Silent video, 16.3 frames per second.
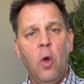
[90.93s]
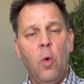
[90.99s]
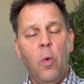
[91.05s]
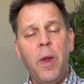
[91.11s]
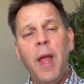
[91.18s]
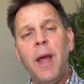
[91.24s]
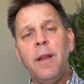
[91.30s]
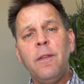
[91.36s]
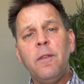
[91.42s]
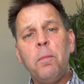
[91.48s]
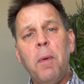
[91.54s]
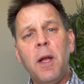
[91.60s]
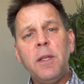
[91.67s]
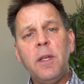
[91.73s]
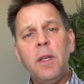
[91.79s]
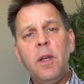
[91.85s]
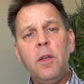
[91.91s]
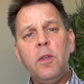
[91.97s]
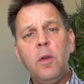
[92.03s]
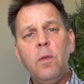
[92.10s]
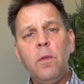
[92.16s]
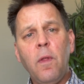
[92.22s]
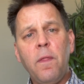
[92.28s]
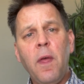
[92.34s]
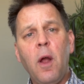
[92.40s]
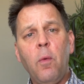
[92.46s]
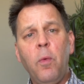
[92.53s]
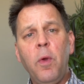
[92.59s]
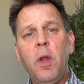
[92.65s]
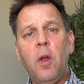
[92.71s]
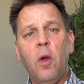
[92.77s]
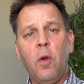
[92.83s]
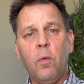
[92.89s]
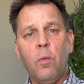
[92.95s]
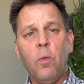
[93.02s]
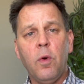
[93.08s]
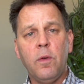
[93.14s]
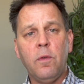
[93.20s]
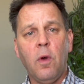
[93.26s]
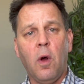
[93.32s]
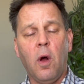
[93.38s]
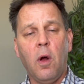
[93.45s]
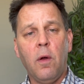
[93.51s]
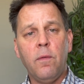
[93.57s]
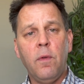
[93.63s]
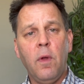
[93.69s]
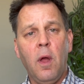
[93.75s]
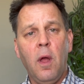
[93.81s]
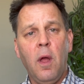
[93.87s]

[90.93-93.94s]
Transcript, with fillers: we had inspection issues that we couldn't resolve.